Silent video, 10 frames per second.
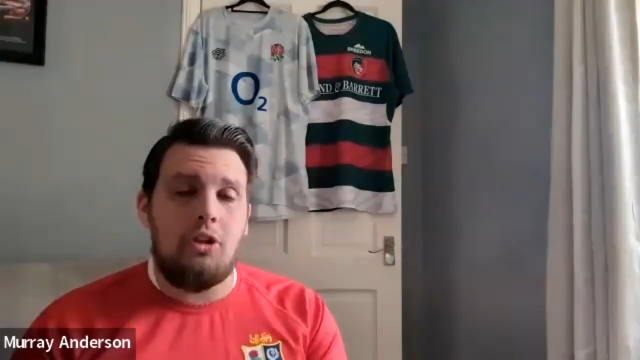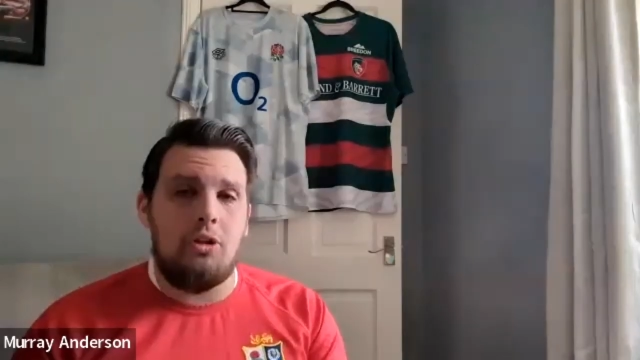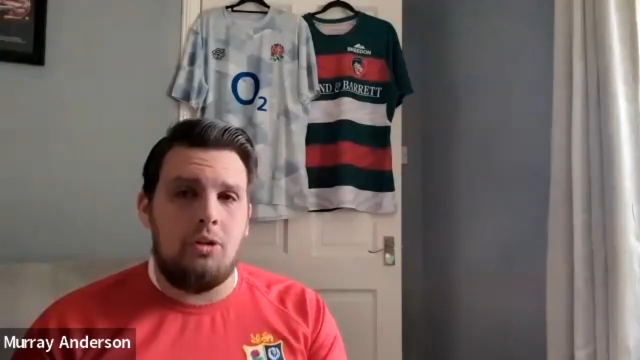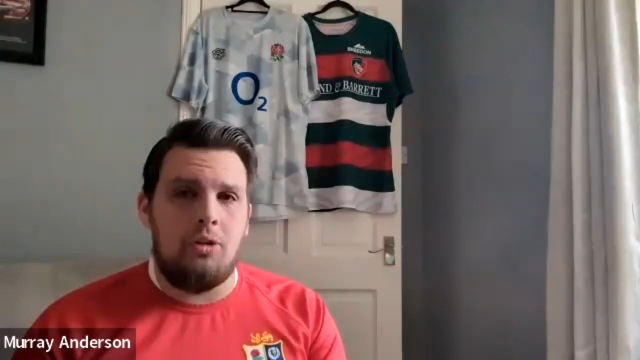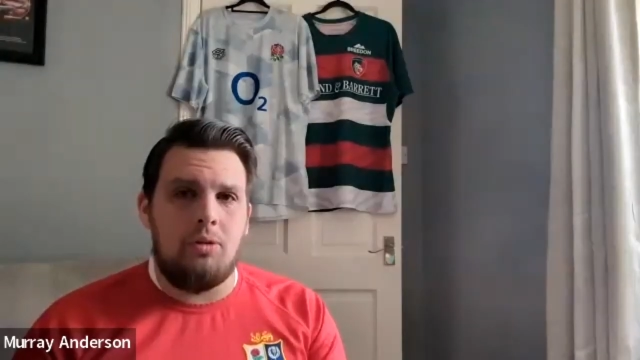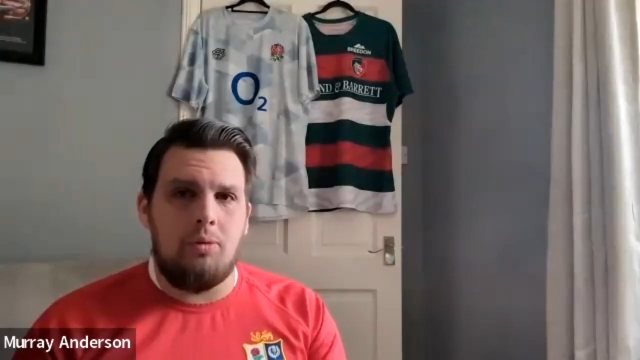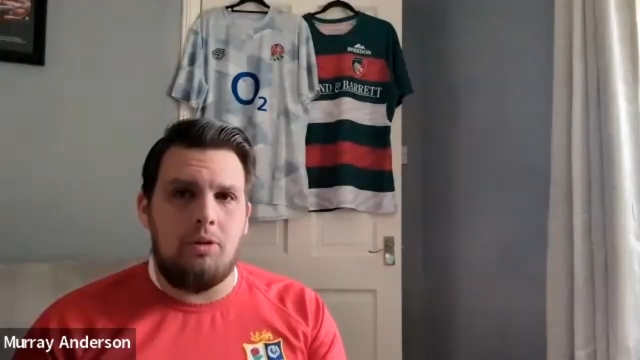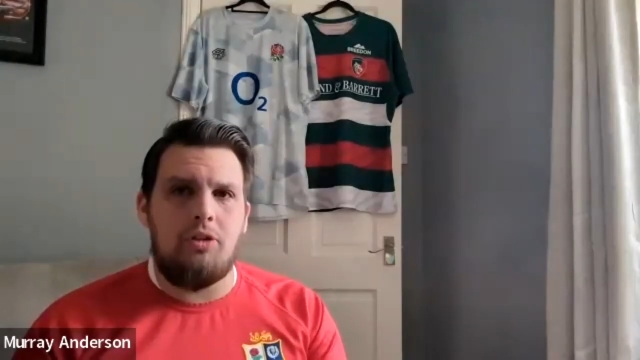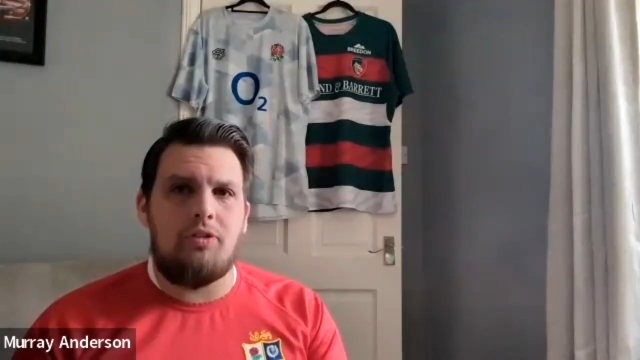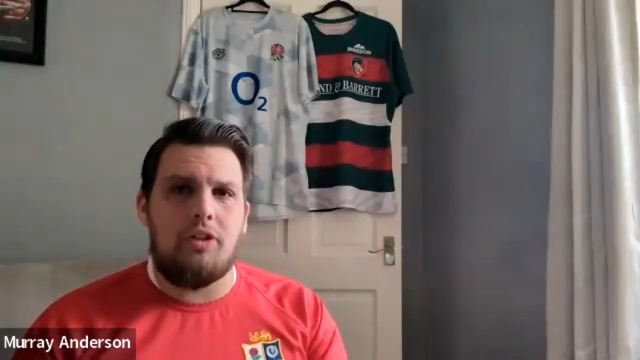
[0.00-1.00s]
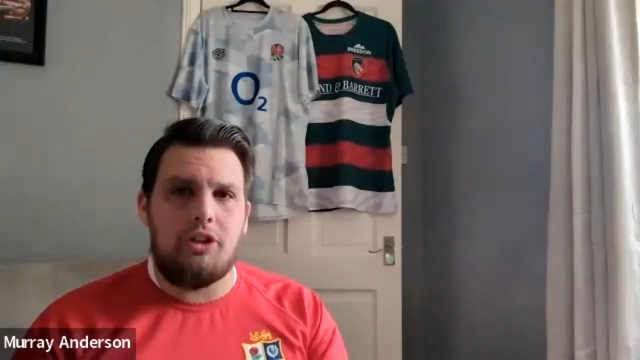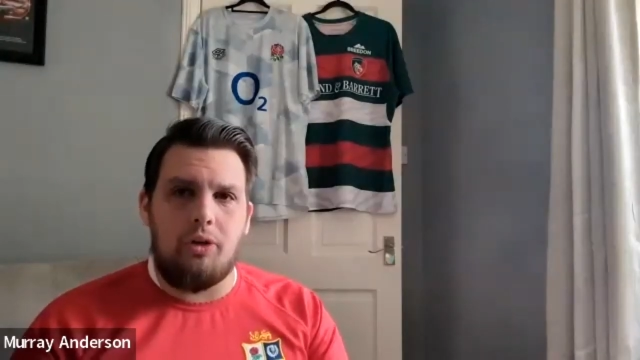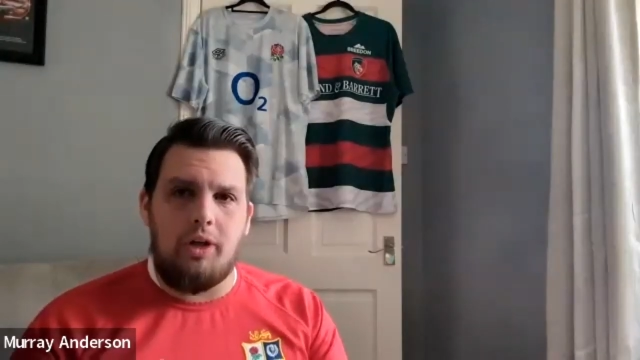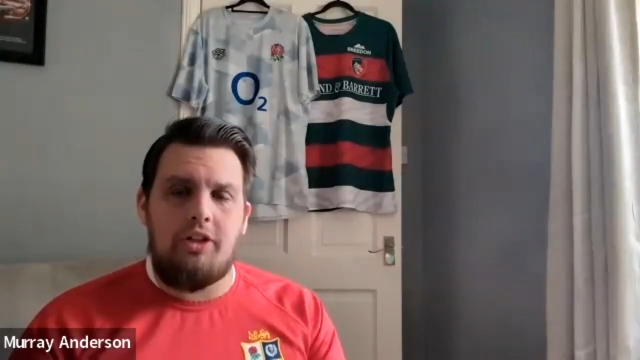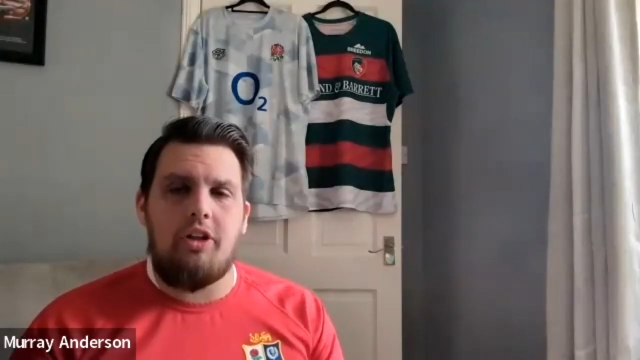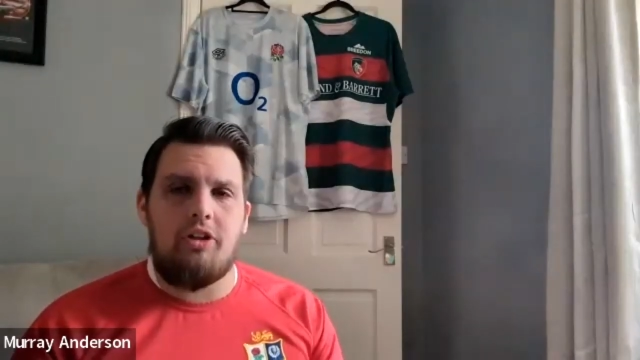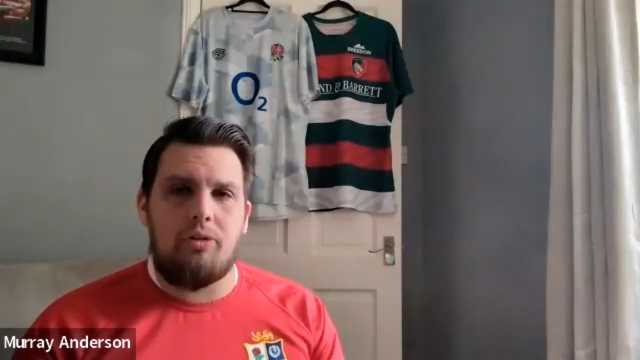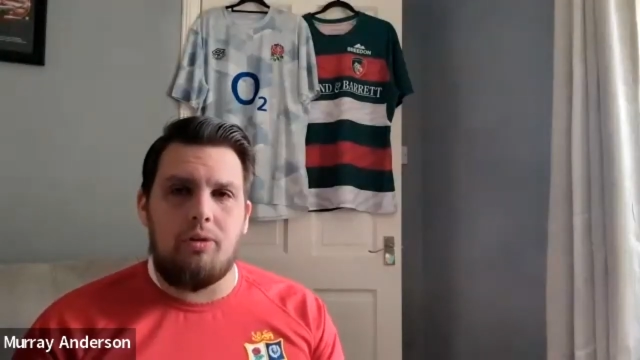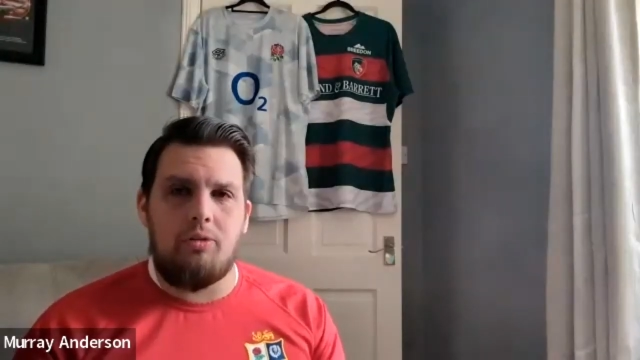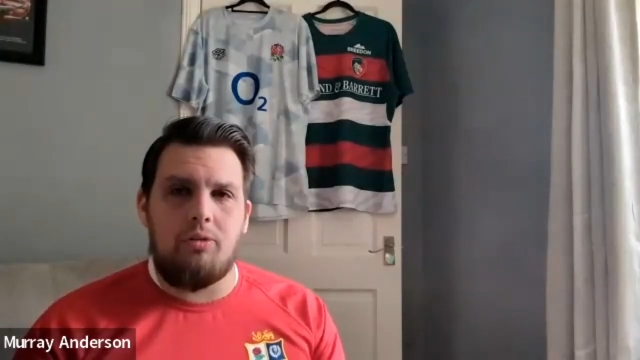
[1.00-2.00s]
you when you first got into the
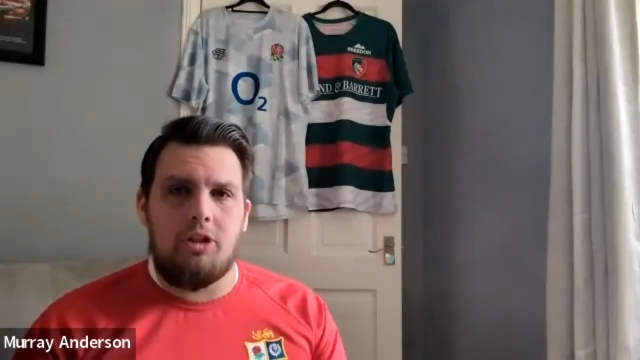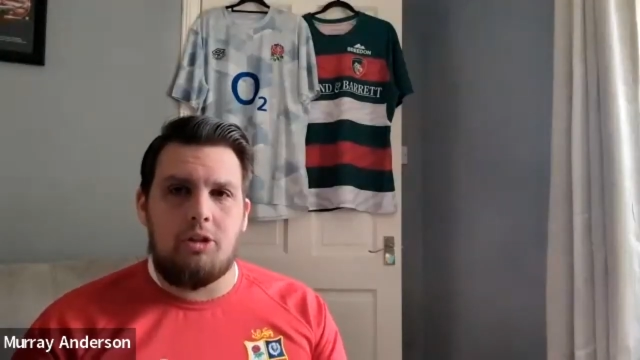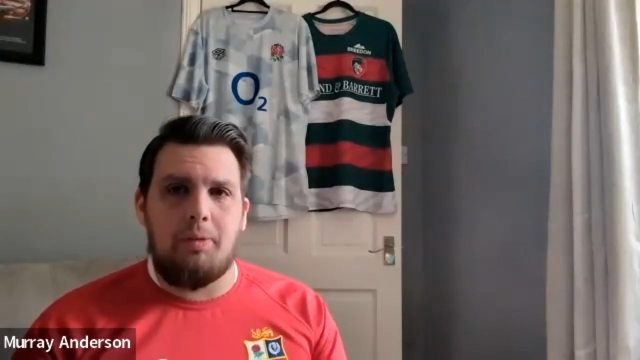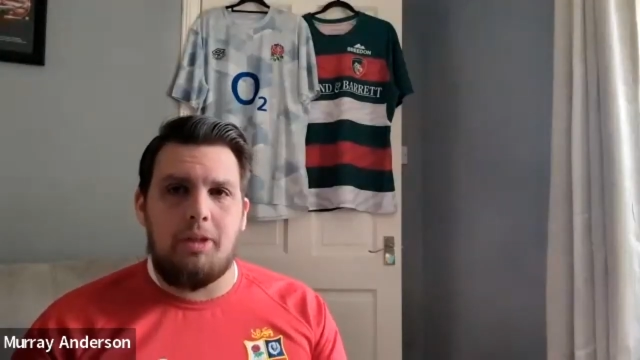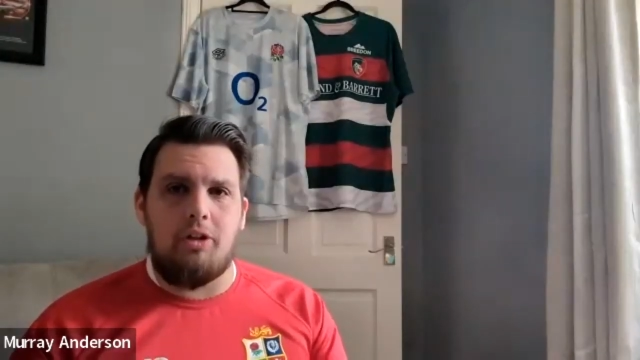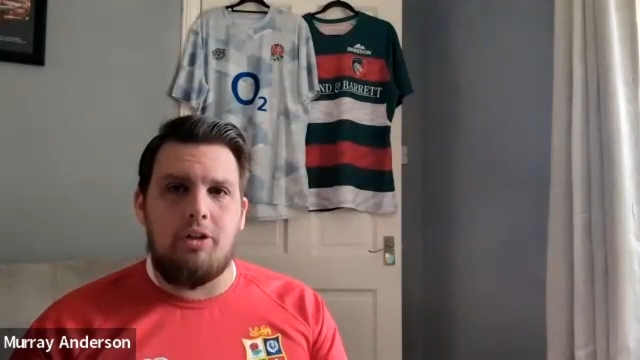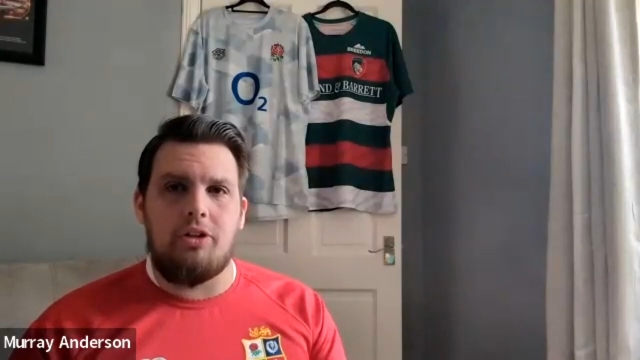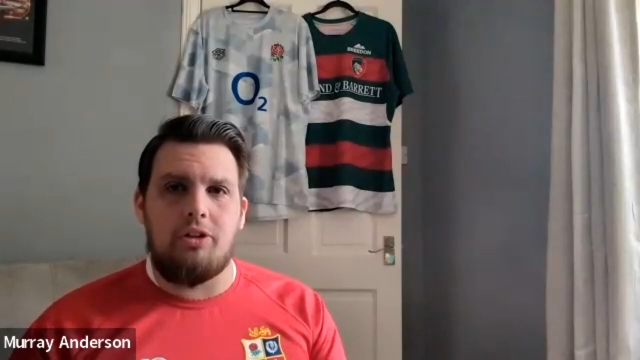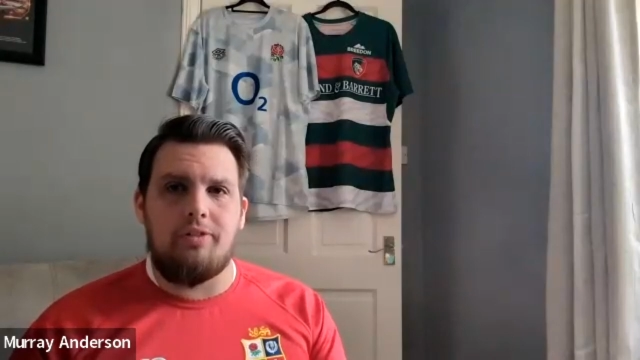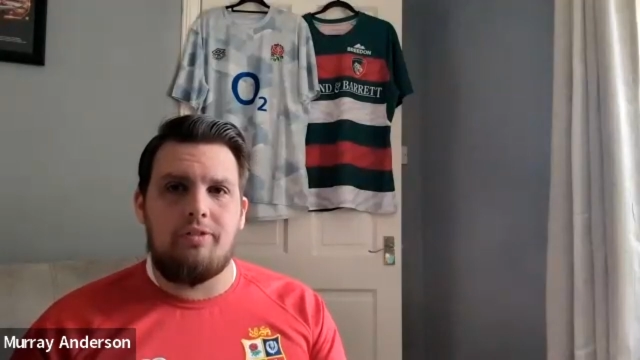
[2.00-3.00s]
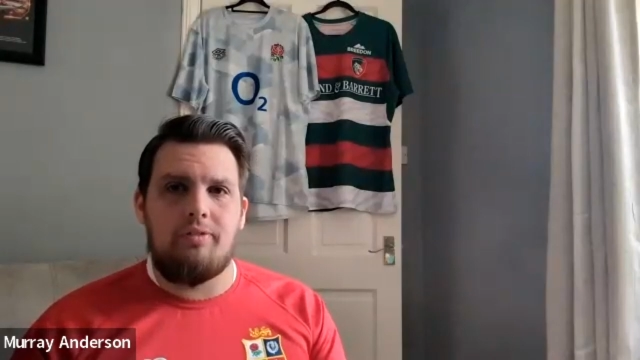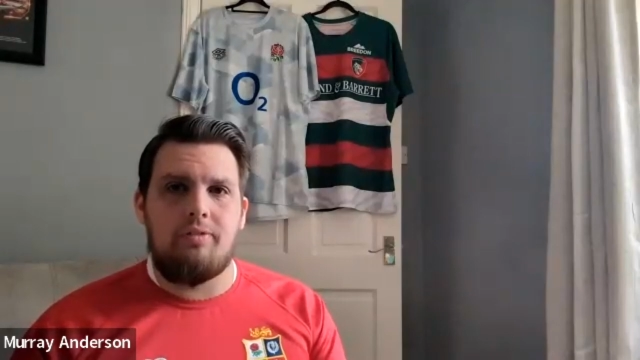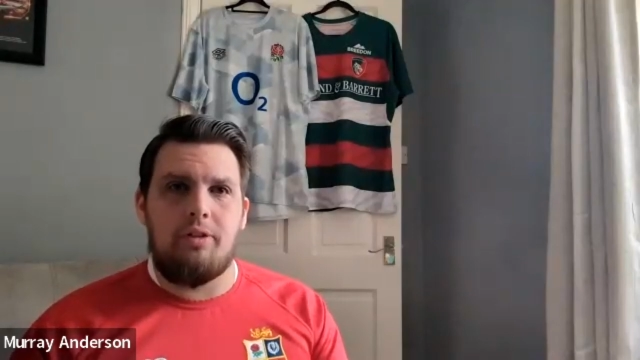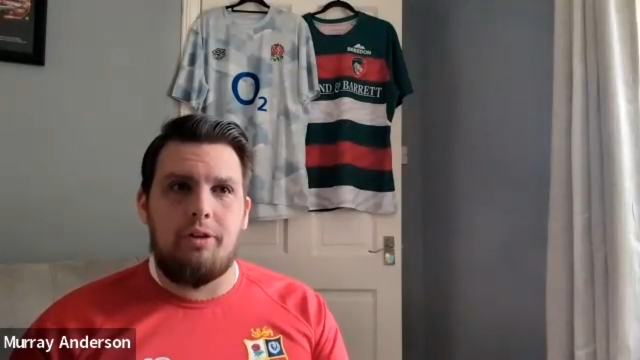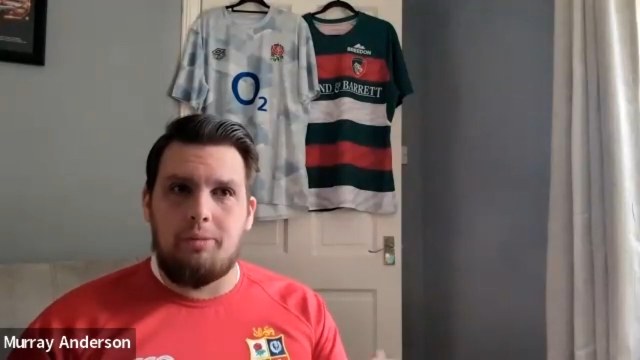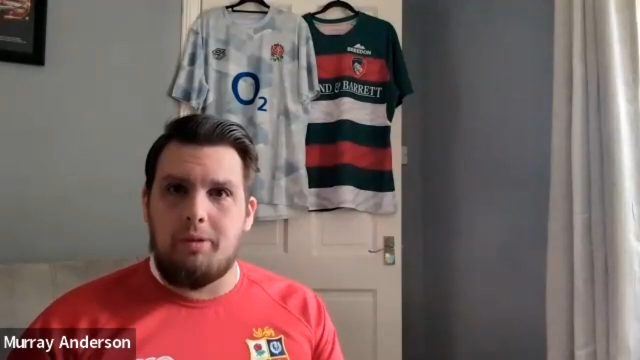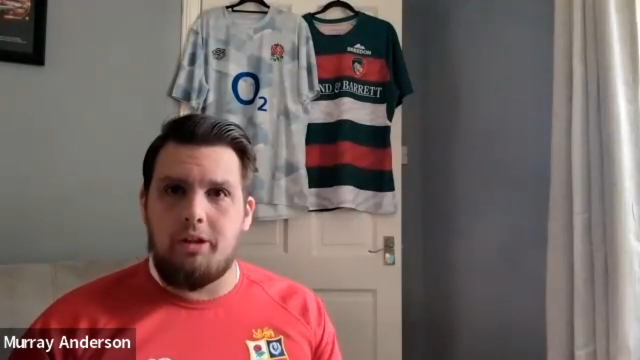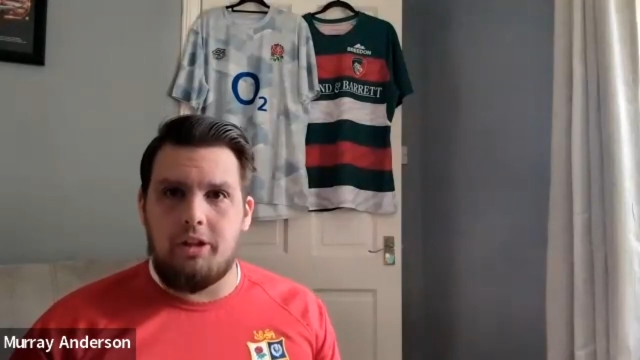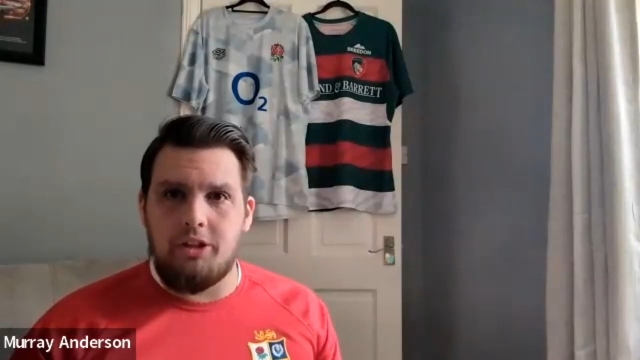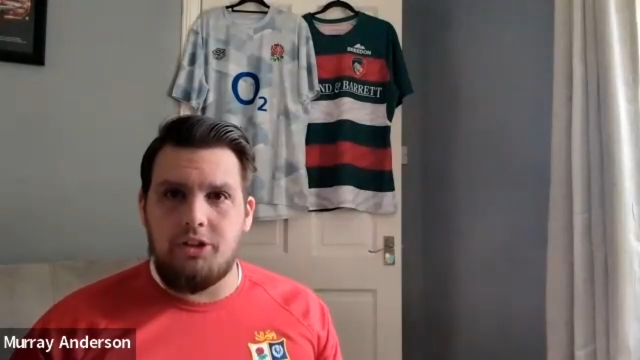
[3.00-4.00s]
squad just because of who your
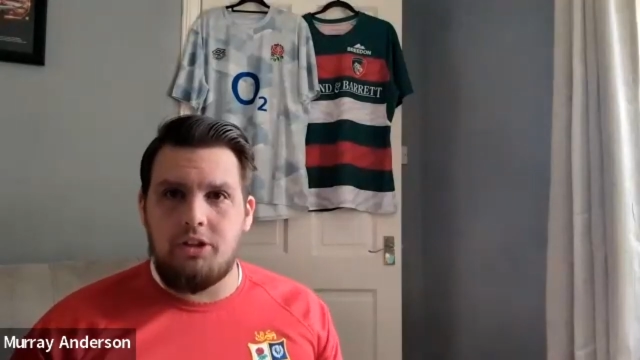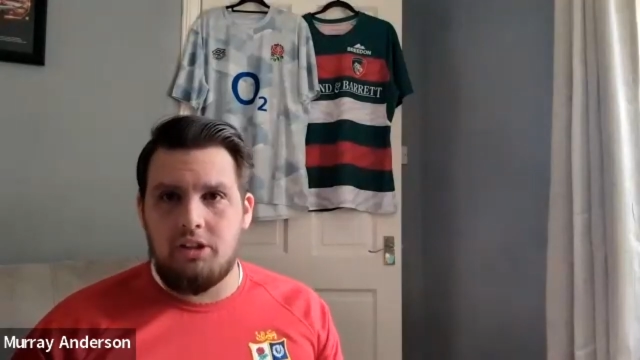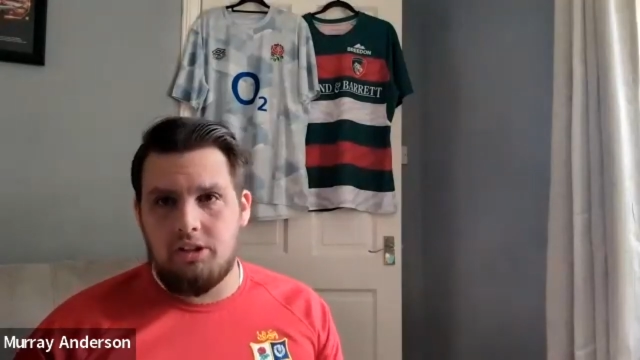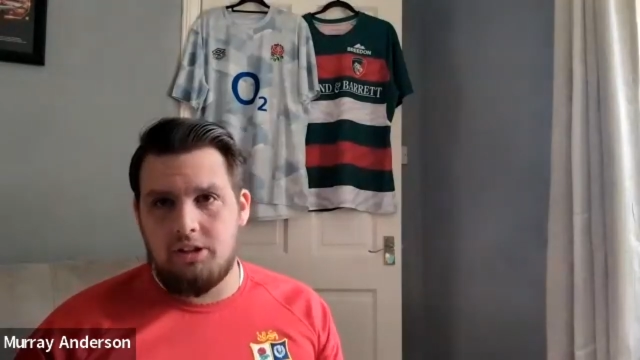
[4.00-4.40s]
brother is?